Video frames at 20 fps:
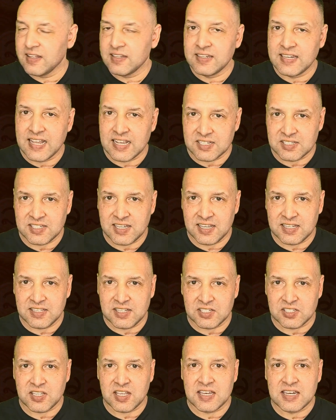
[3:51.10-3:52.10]
Now say
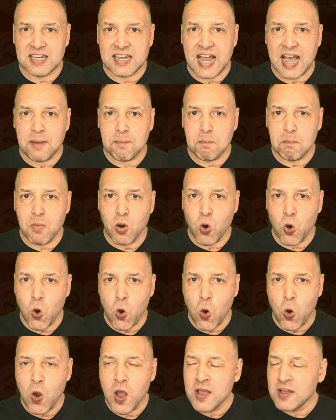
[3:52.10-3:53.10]
this,
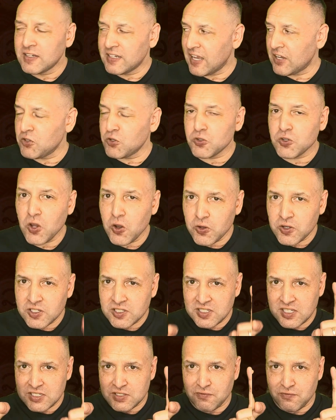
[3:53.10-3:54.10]
namo. Now you'd notice
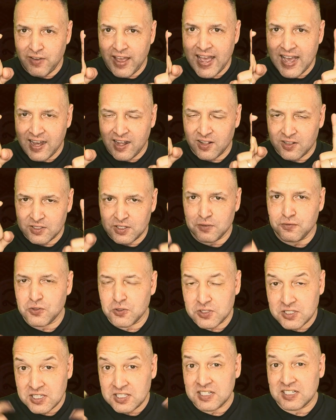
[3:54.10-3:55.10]
this vowel, if you
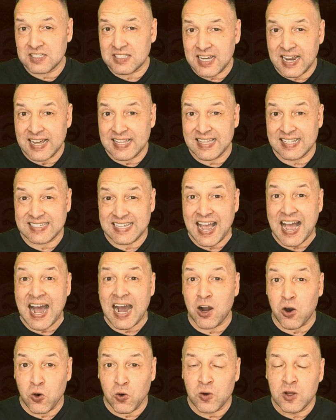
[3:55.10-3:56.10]
see it in Thai, that's
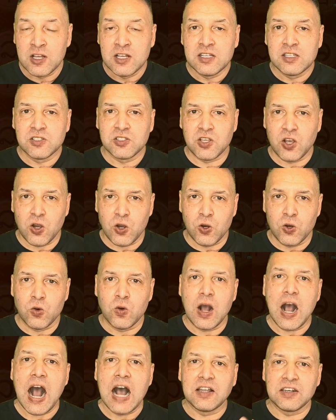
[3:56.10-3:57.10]
ow. So
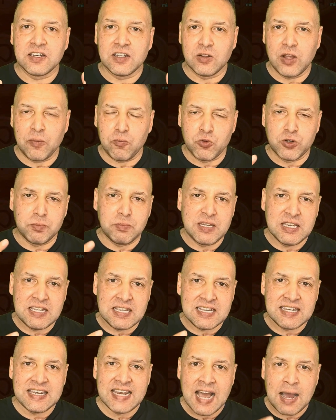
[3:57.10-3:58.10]
that would be
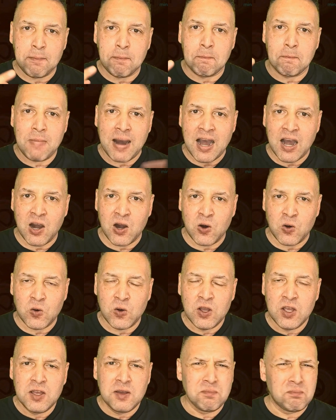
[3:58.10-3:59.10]
namao,
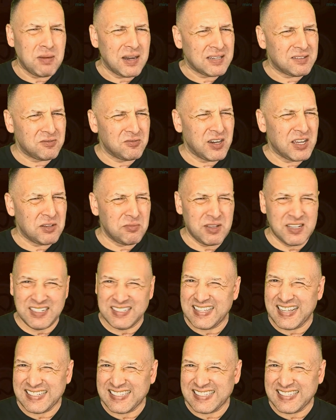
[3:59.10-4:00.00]
but wait a minute, that